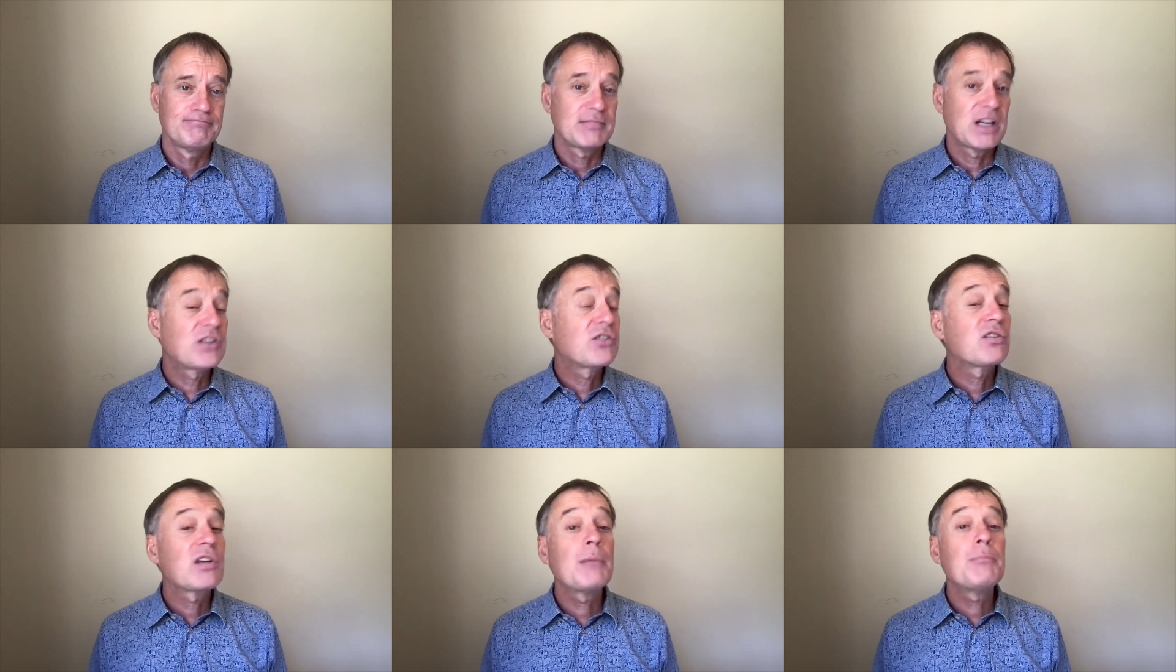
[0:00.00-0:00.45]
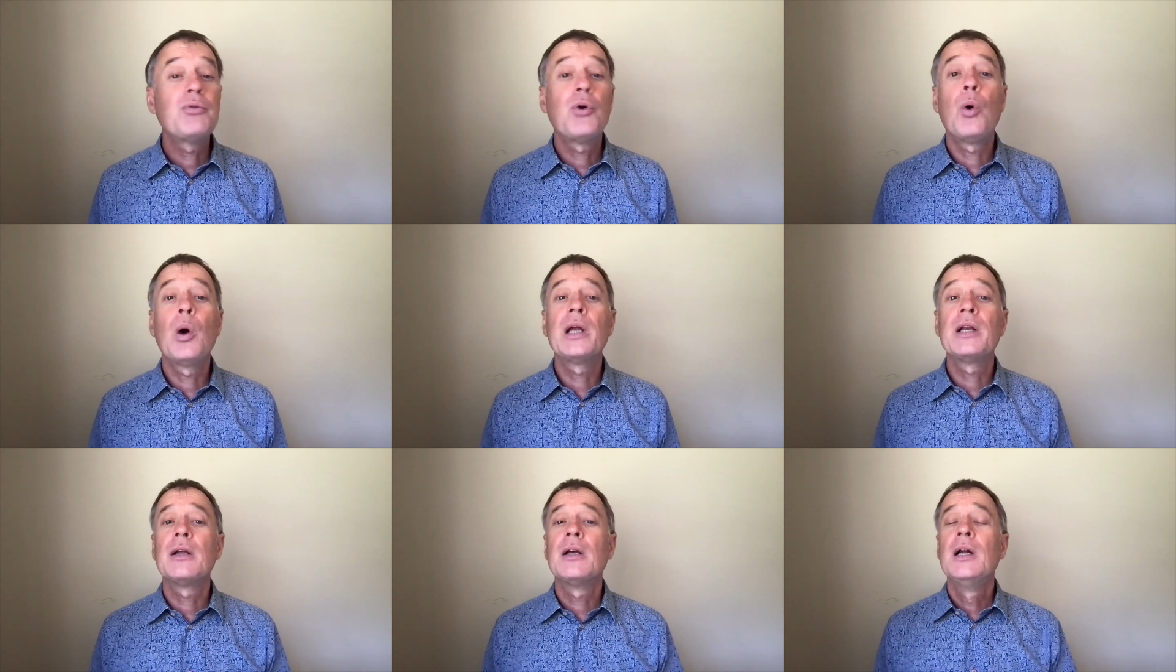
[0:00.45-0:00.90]
At some
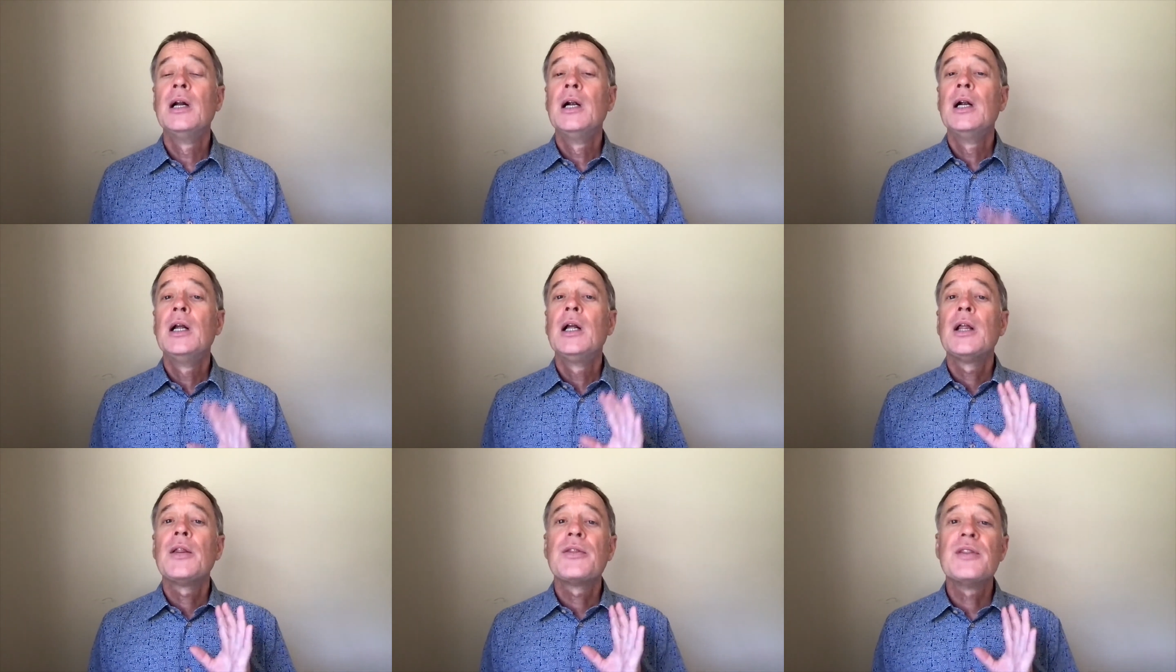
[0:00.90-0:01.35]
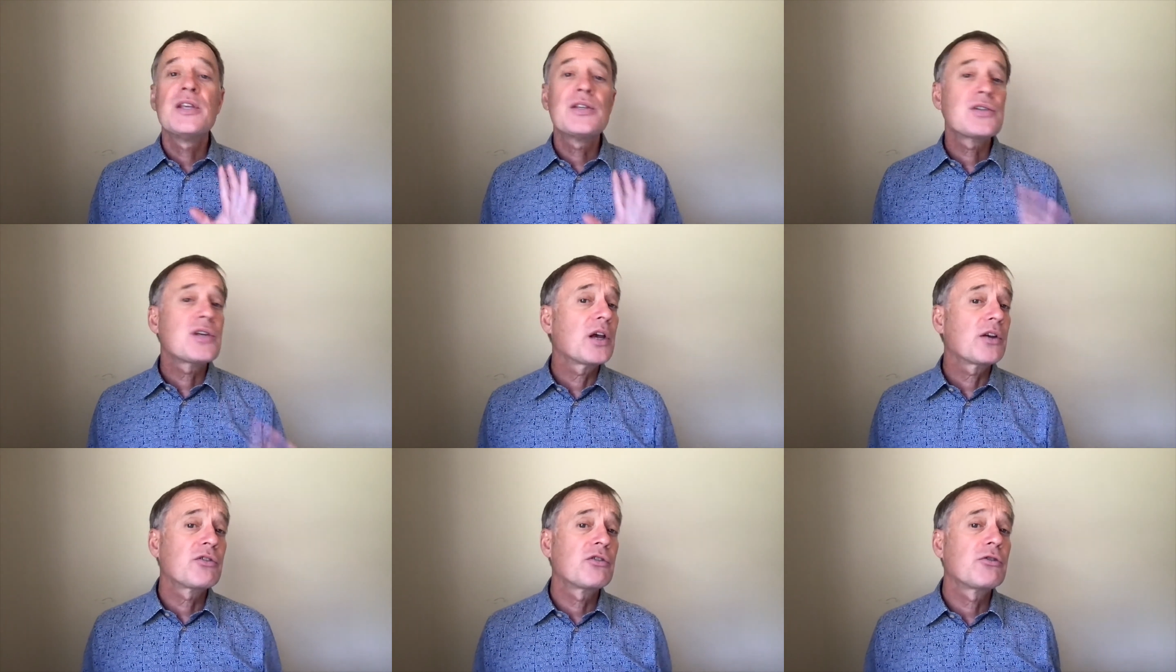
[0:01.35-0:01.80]
point,
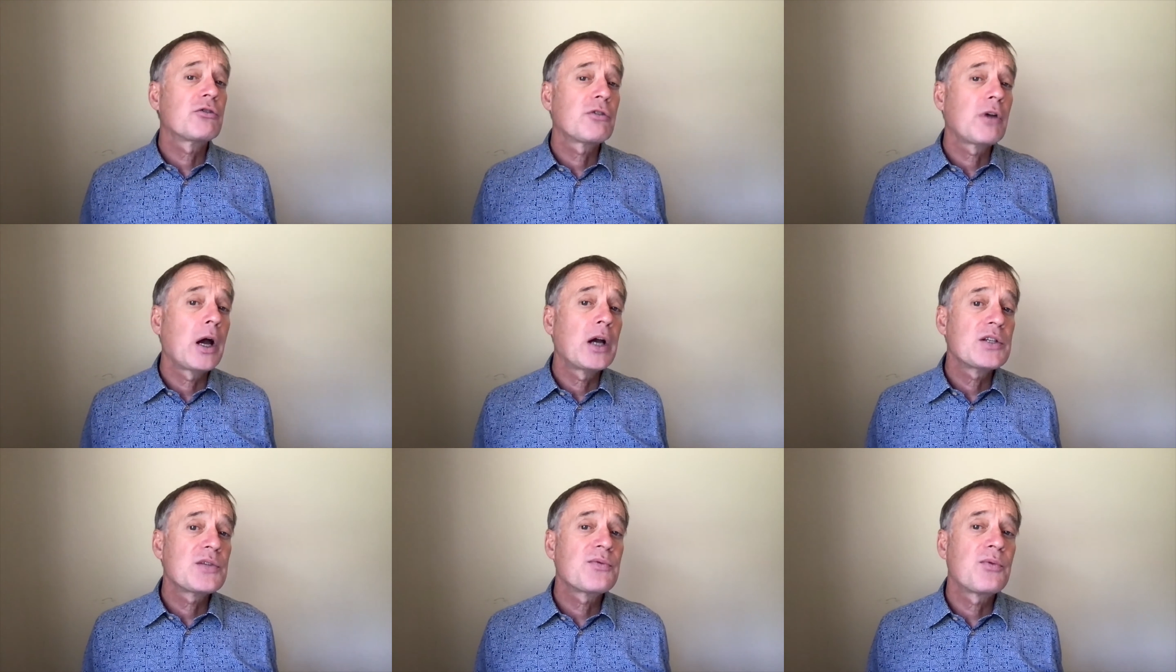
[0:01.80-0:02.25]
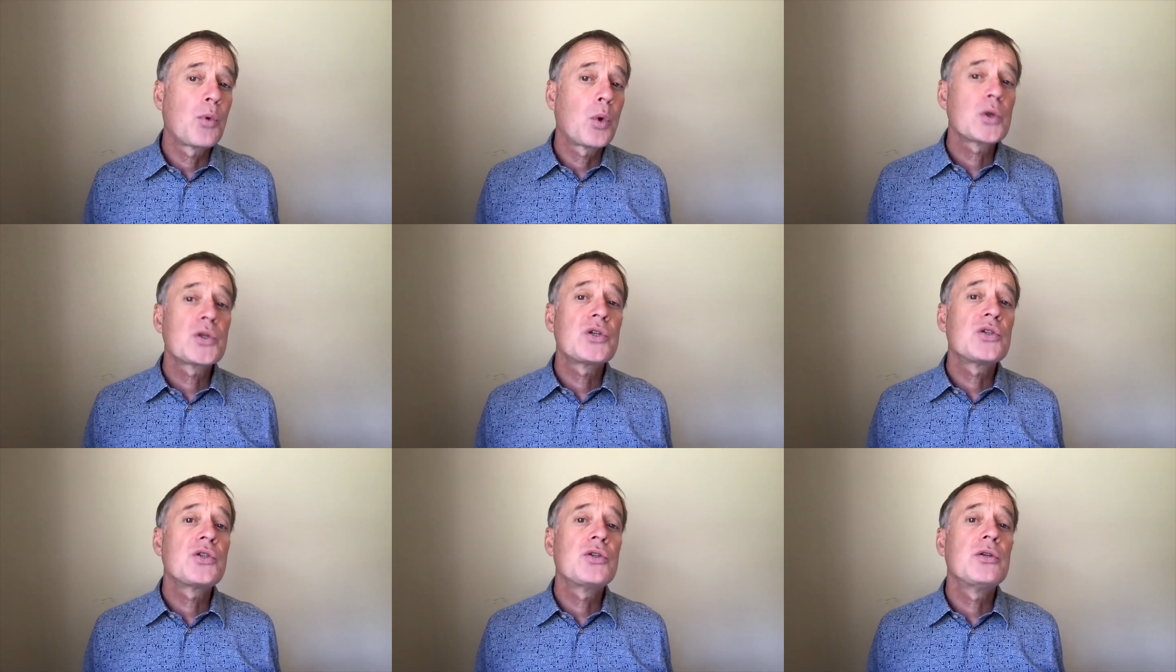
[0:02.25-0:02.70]
this exercise
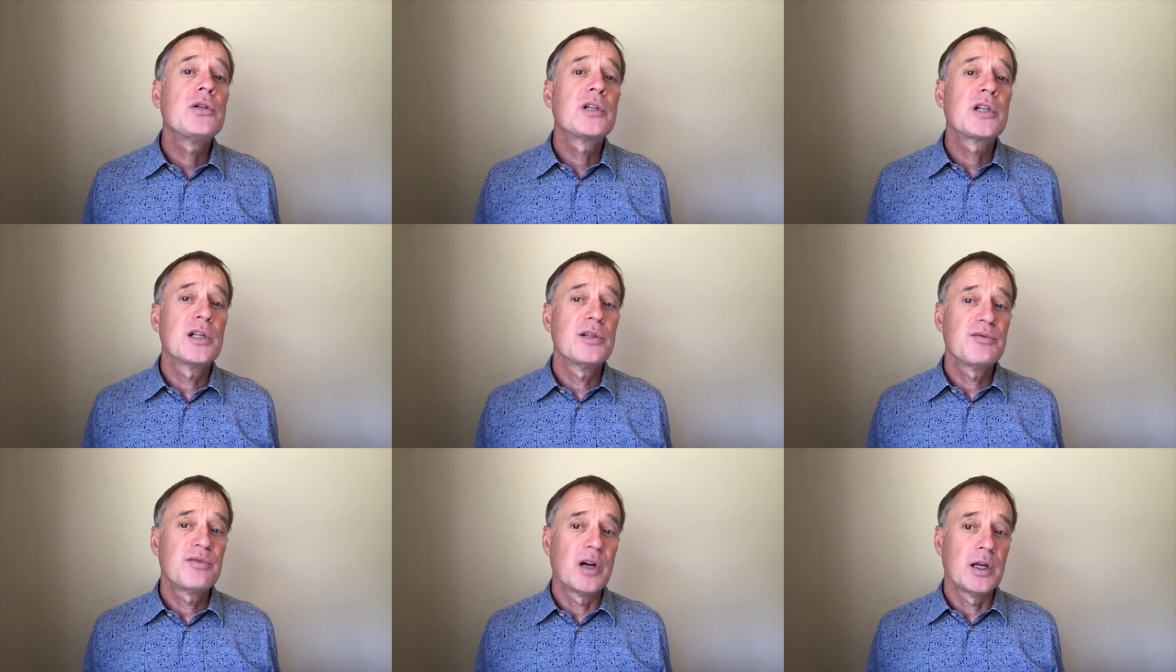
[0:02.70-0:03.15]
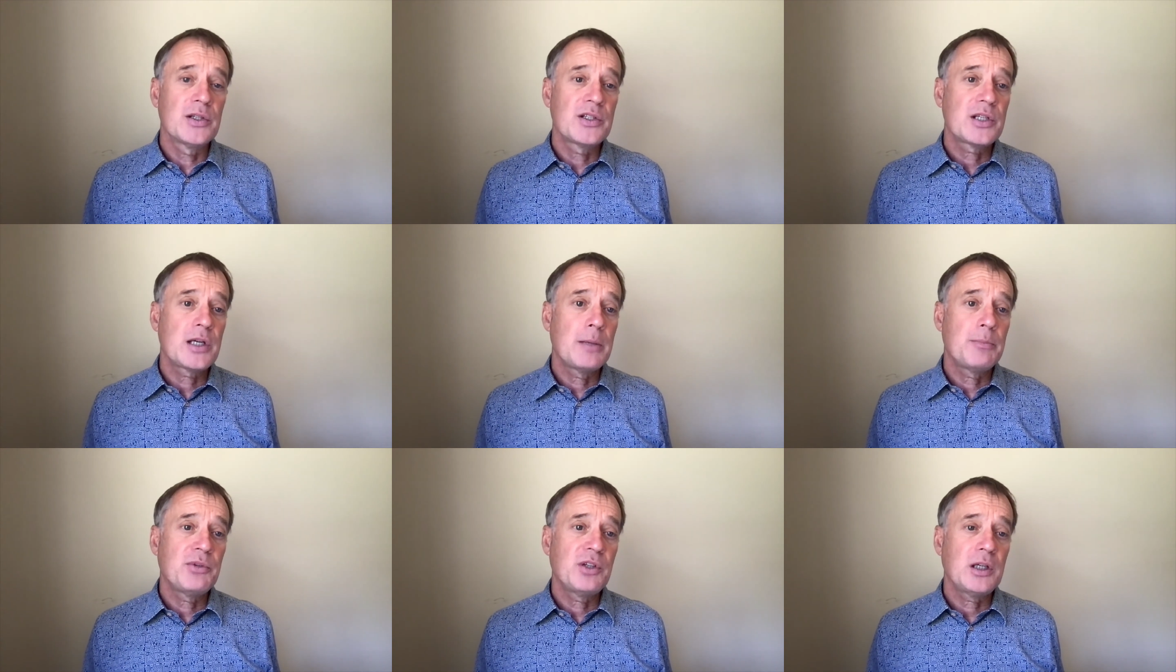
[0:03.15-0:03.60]
forces you to confront
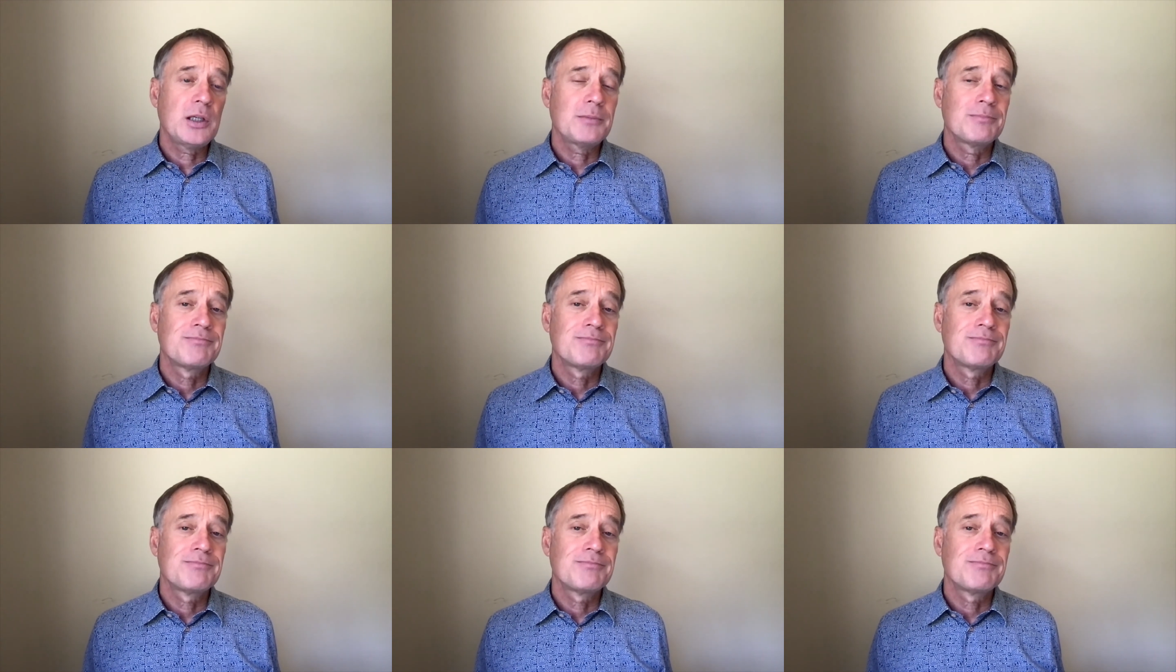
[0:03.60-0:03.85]
something.